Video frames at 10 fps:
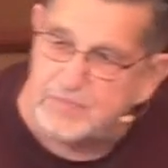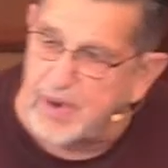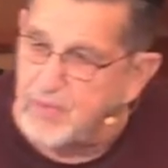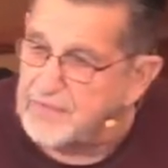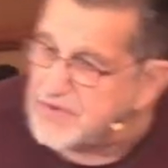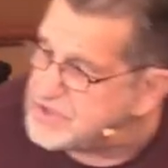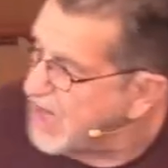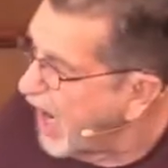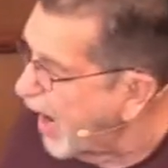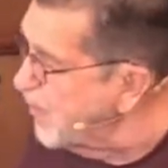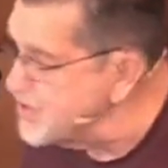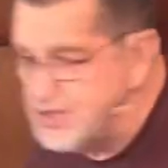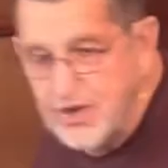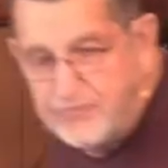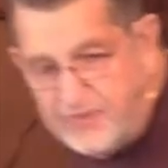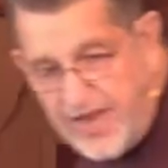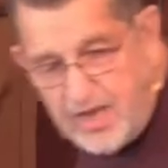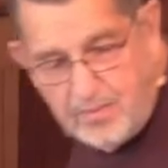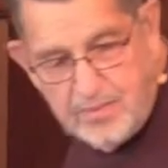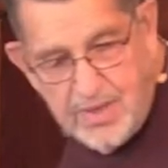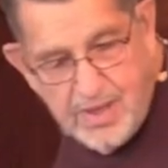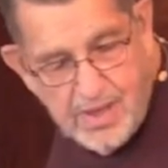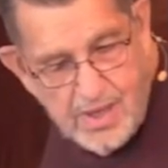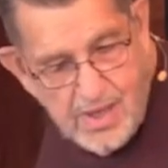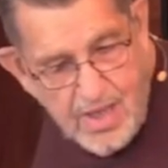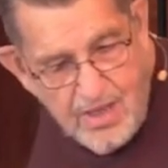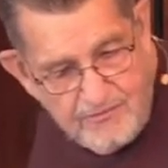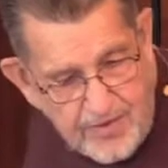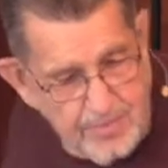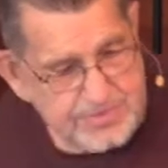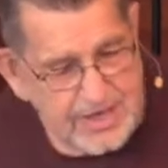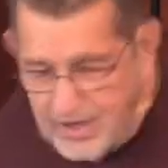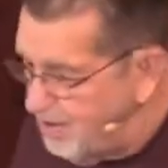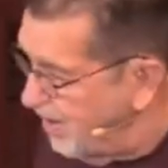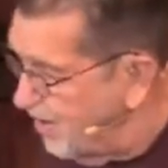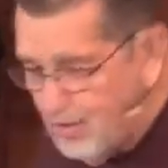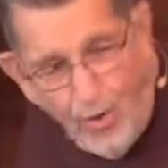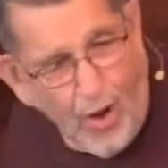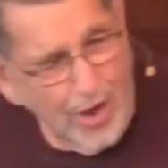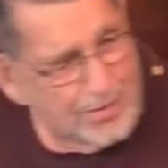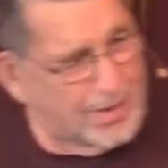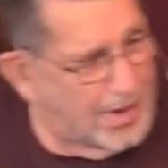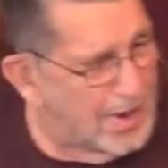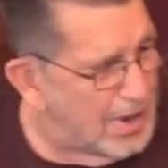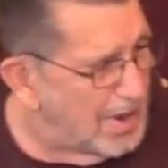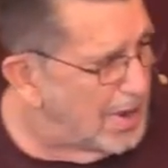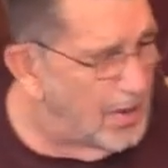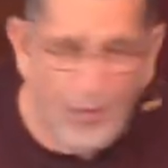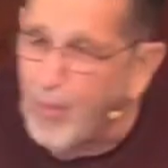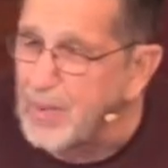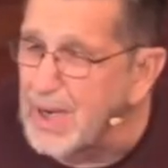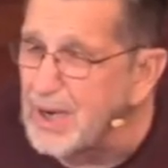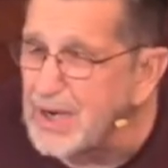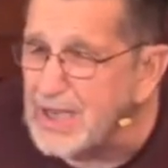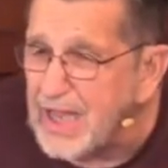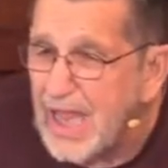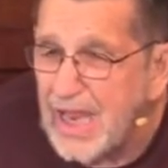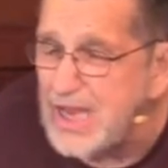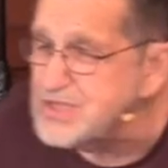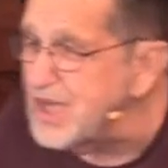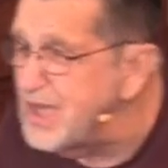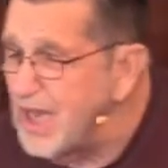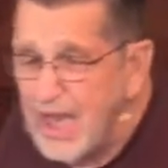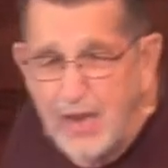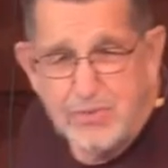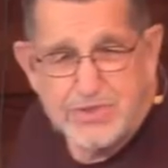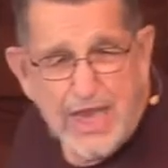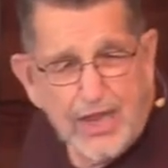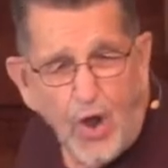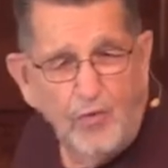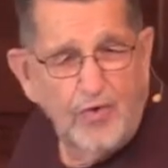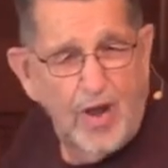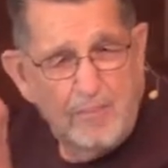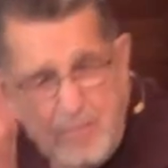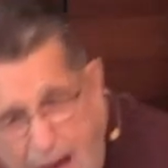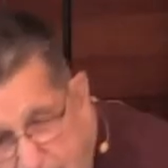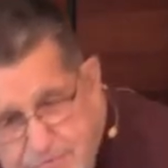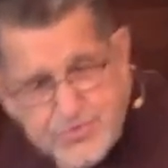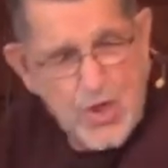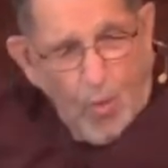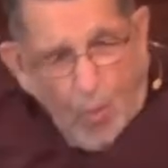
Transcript: been with us. I want you to feed them. Philip said, Lord, what are we going to do? He said, It would take over a month's